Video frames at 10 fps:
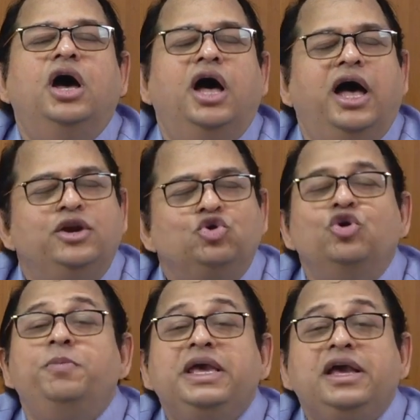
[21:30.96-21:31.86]
and
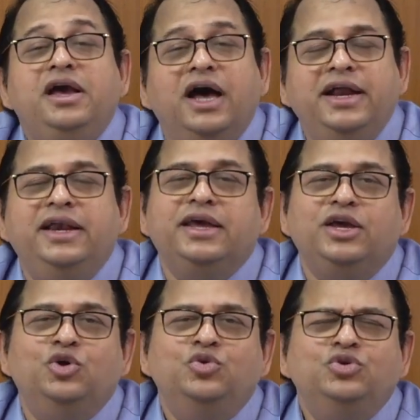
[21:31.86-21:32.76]
could be guiding
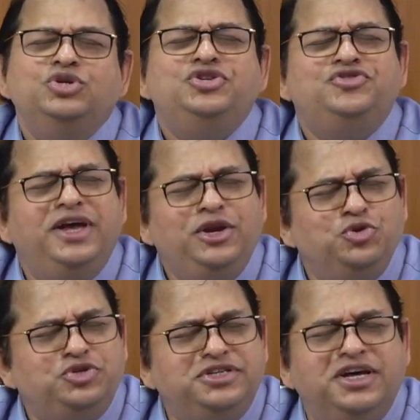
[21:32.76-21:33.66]
you. Try to
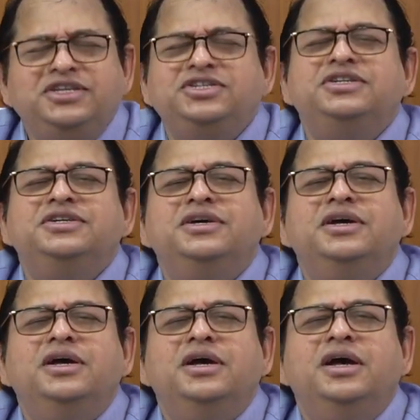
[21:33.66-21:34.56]
search
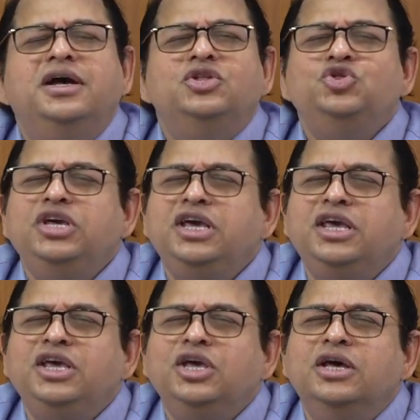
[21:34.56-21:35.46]
the
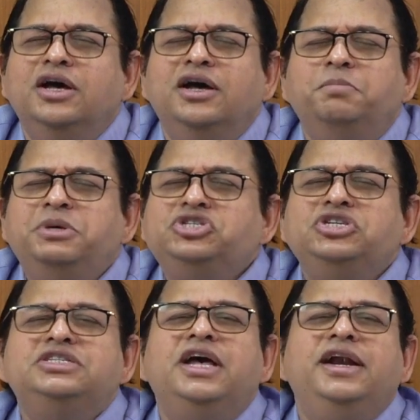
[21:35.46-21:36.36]

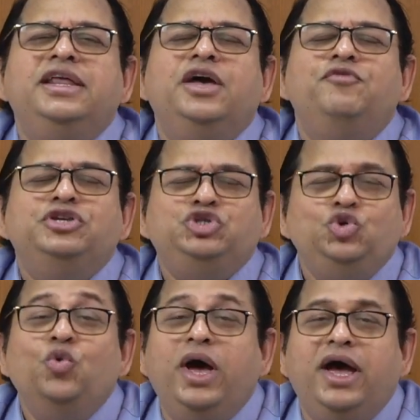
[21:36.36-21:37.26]
business idea which
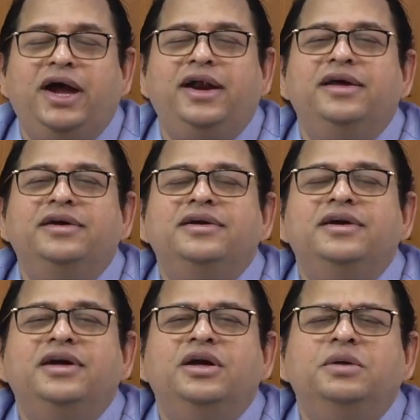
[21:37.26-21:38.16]
you had.
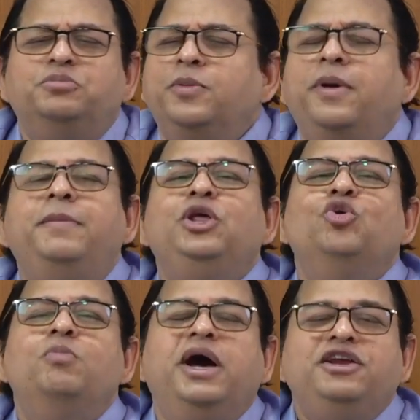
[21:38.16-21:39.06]
Probably
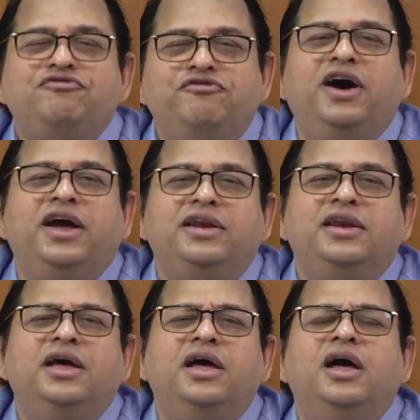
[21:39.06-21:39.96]
you might find
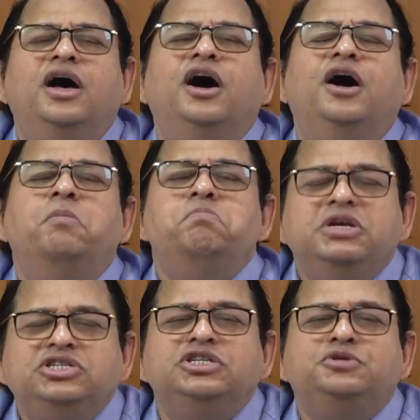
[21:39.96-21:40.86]
a
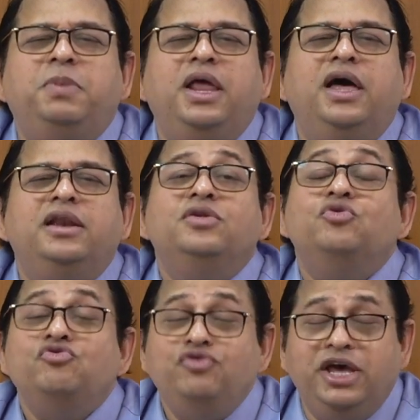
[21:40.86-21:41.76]
business plan
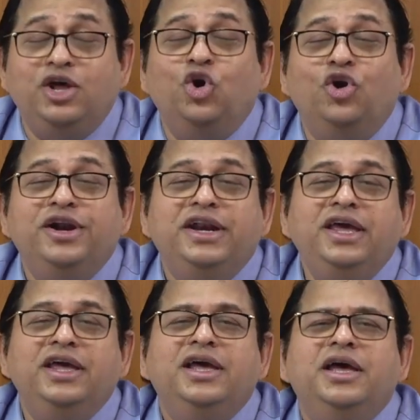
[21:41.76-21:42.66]
there
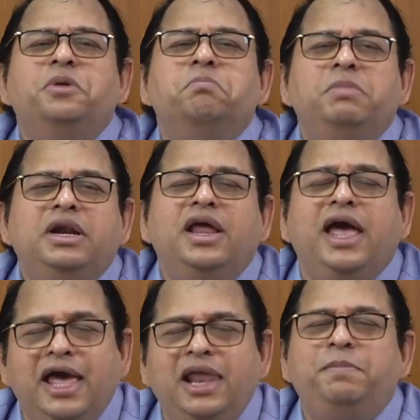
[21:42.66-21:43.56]
already, but
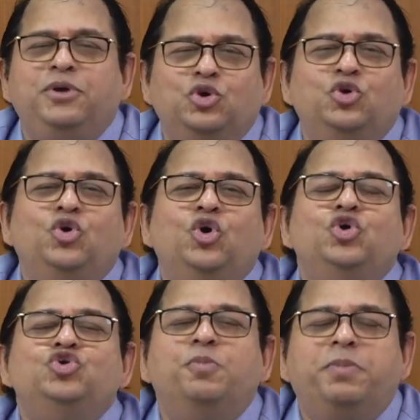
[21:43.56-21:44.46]
help you
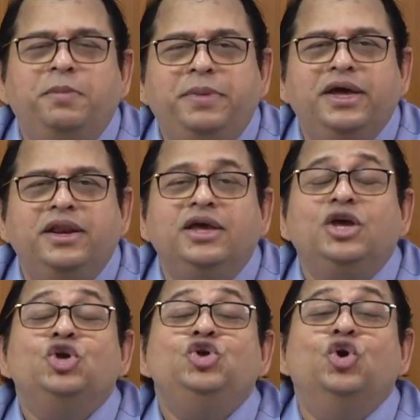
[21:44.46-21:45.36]
to
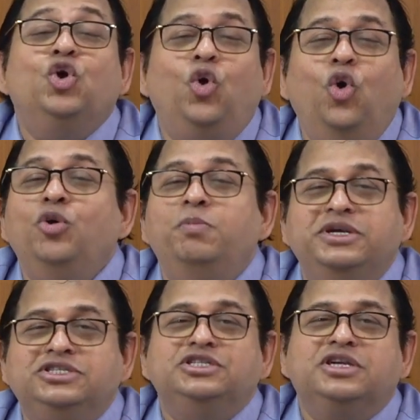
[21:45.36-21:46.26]
preparing your own
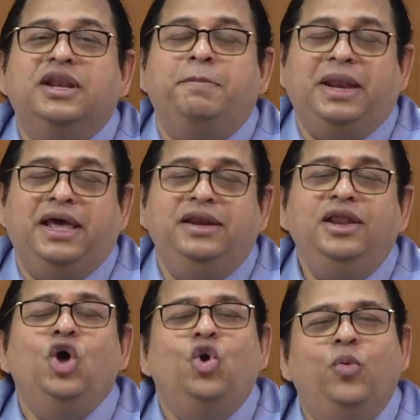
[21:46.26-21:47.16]
business
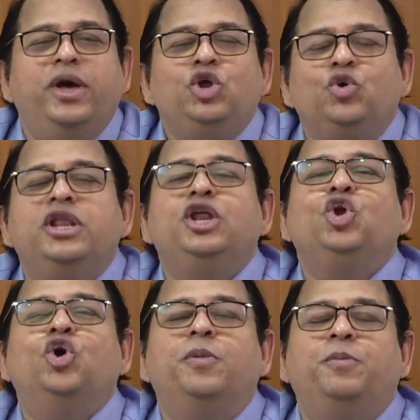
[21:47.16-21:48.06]
plan where you can
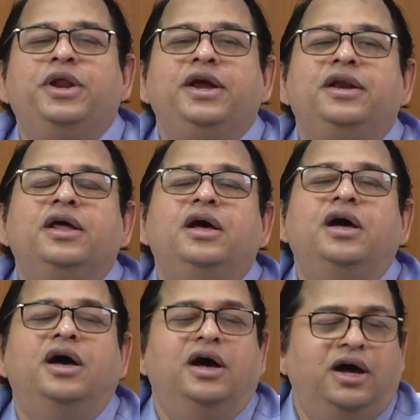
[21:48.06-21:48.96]
incorporate
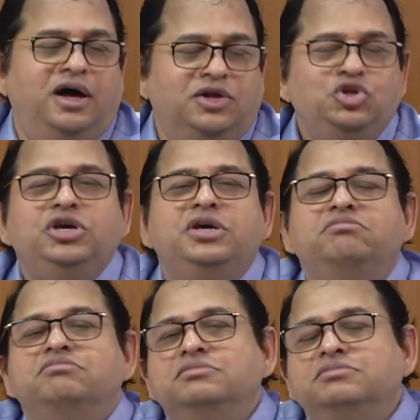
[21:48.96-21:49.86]
the